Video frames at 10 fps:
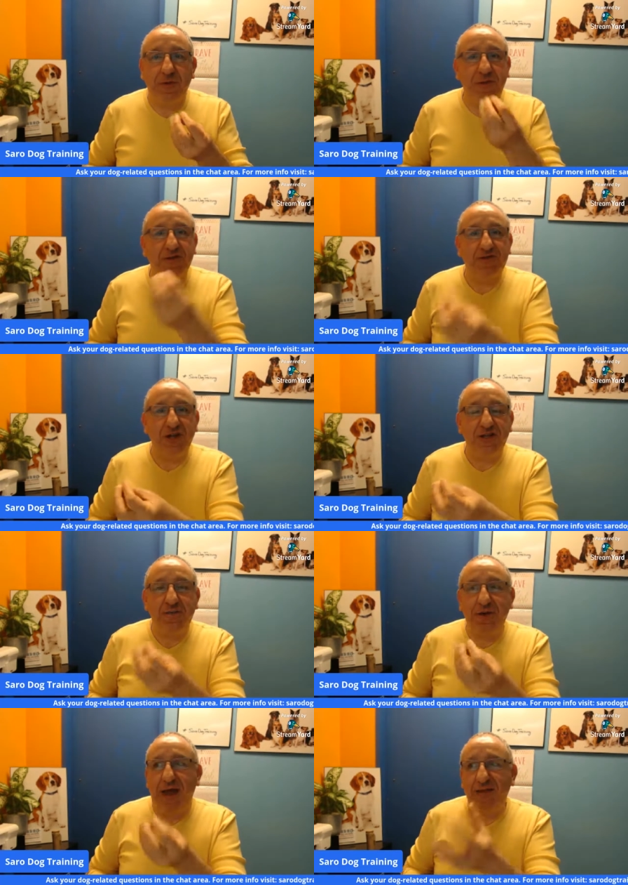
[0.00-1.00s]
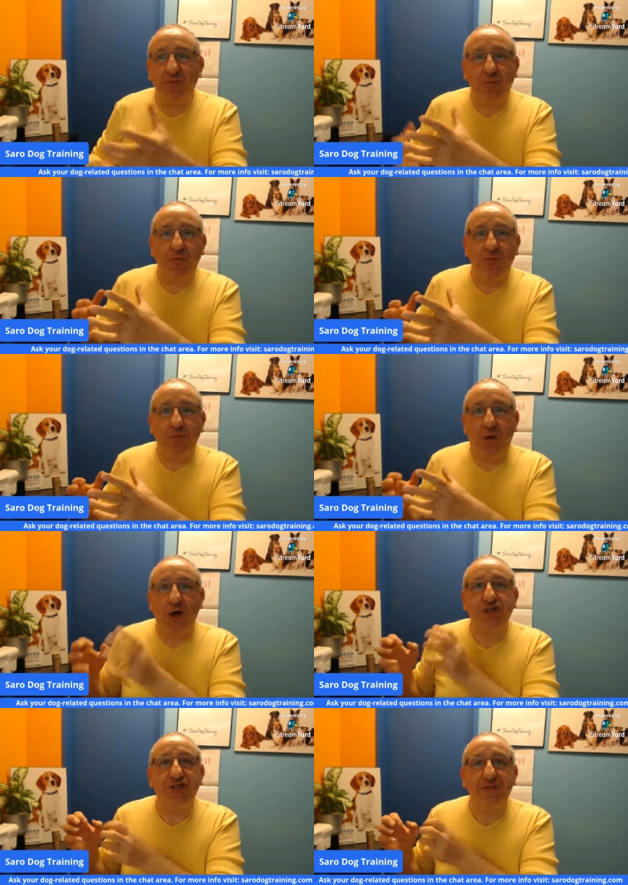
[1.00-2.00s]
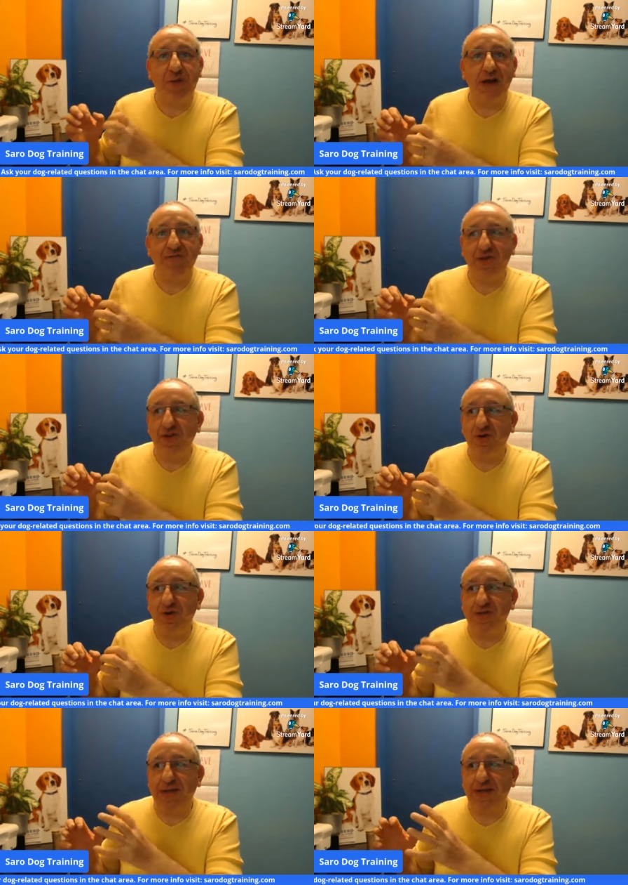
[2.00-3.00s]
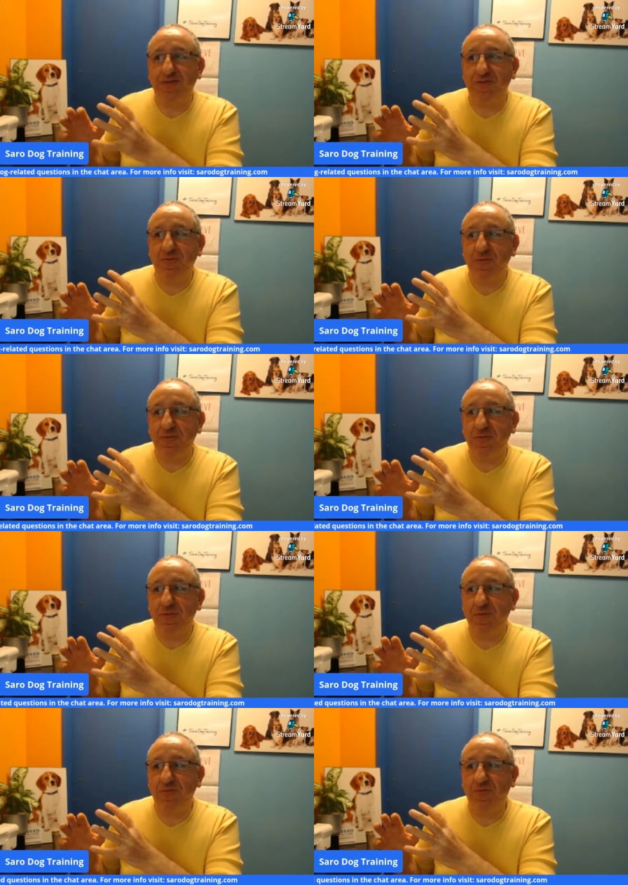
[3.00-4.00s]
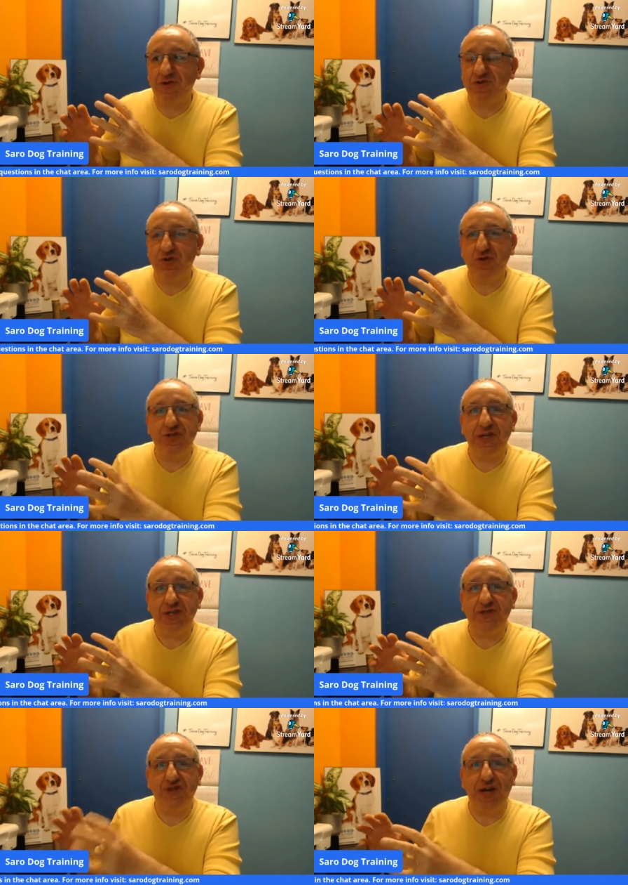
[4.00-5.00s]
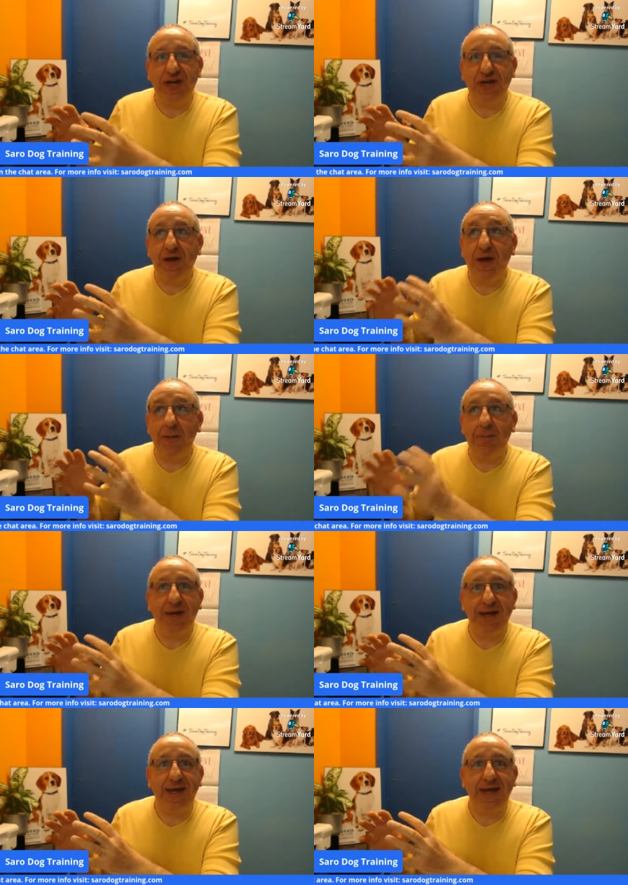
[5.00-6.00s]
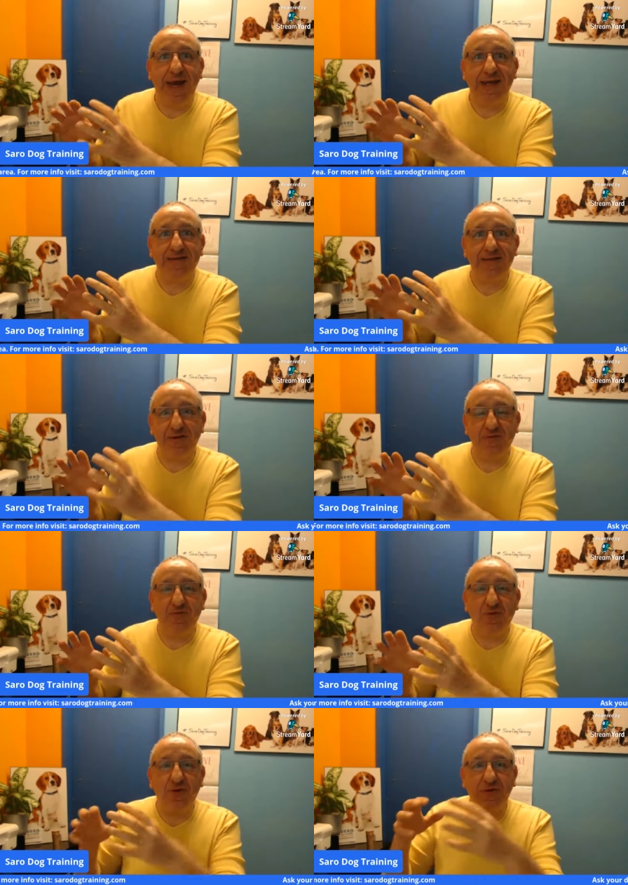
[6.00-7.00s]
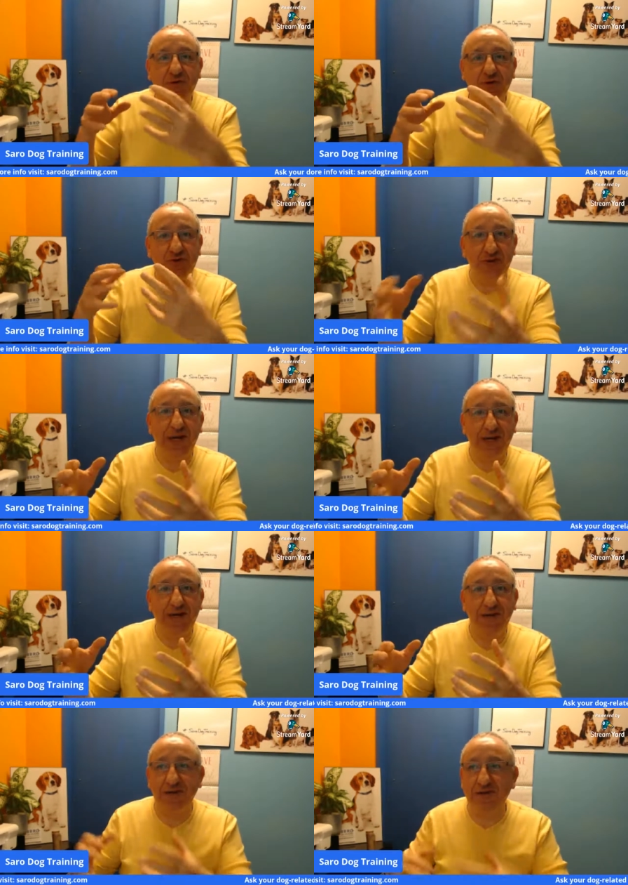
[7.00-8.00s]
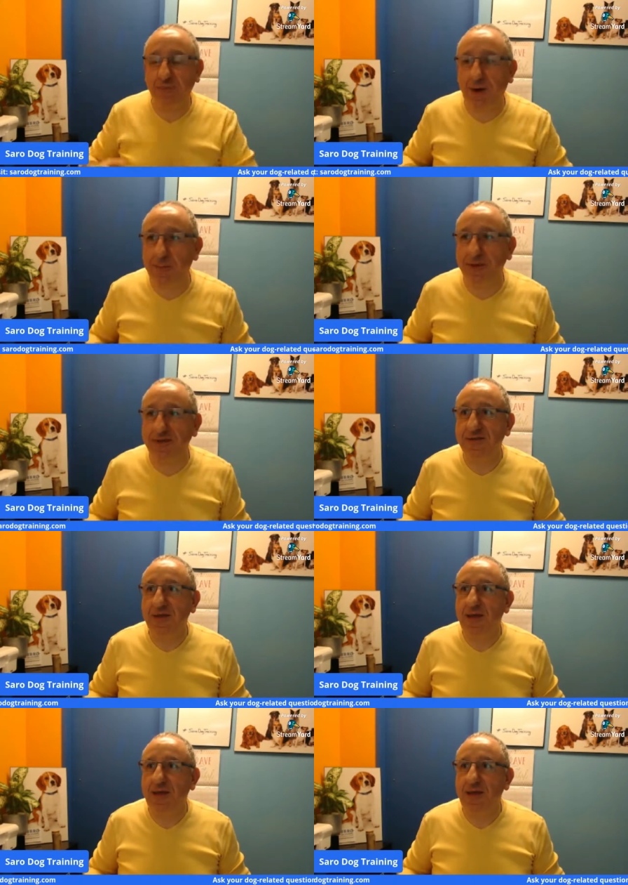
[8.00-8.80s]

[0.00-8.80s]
This gentleman had watched my videos and was using train uh, play as a reward to train his puppies.